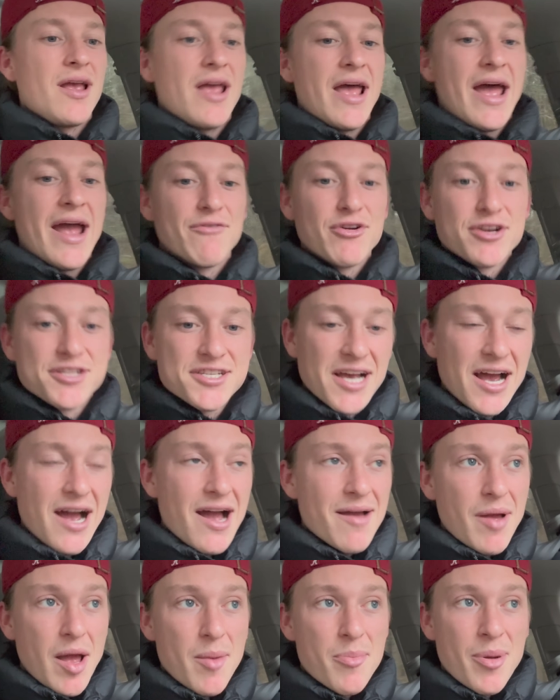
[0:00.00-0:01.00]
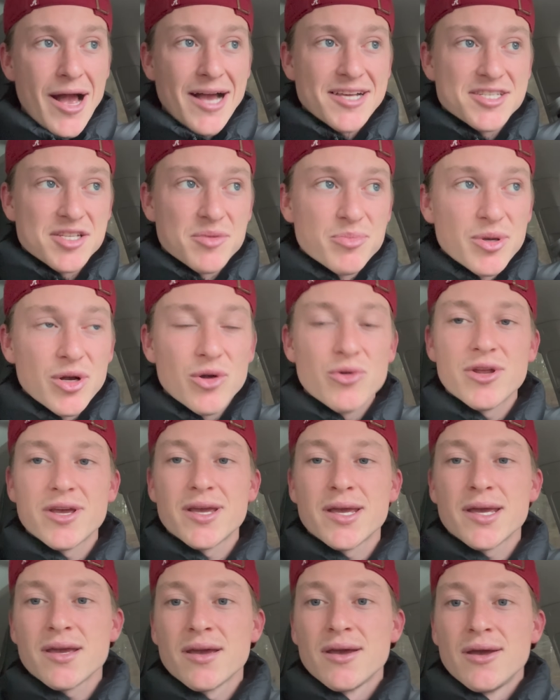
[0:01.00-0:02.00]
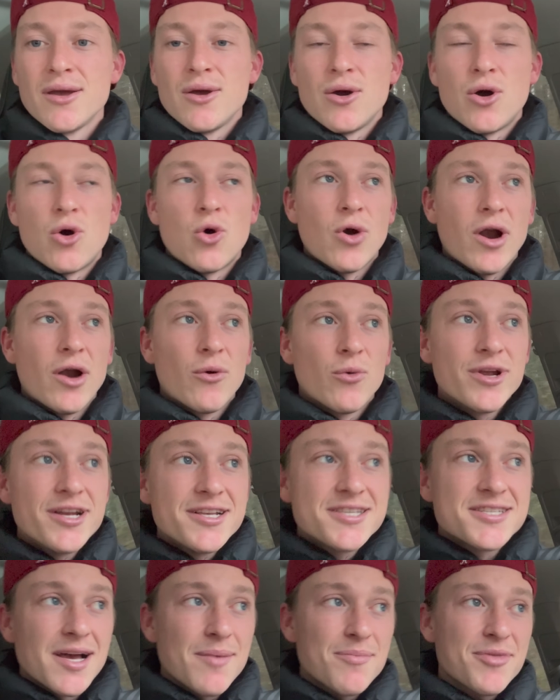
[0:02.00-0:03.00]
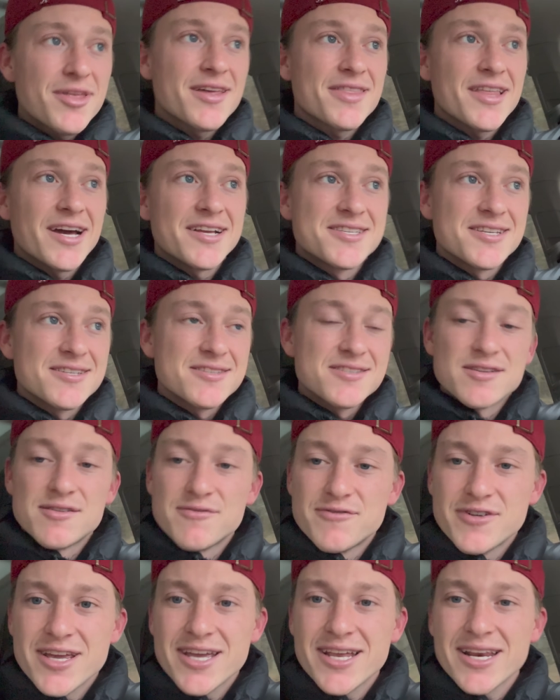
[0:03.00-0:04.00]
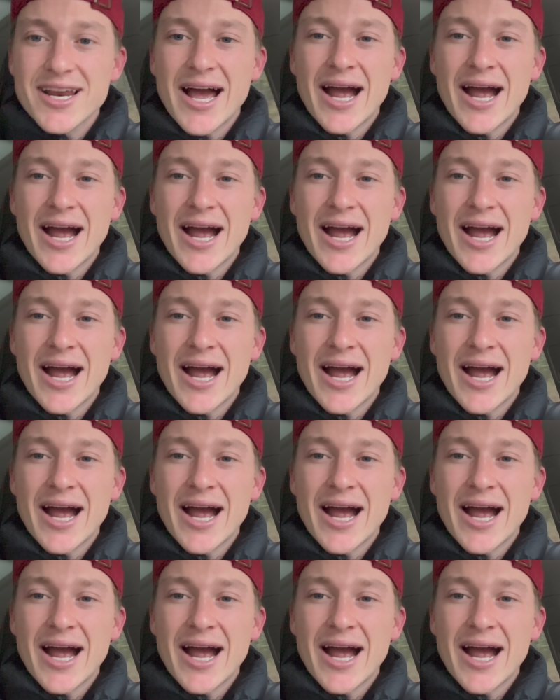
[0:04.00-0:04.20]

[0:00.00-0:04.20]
Every time I pass a building or I read something that's in Slovene, I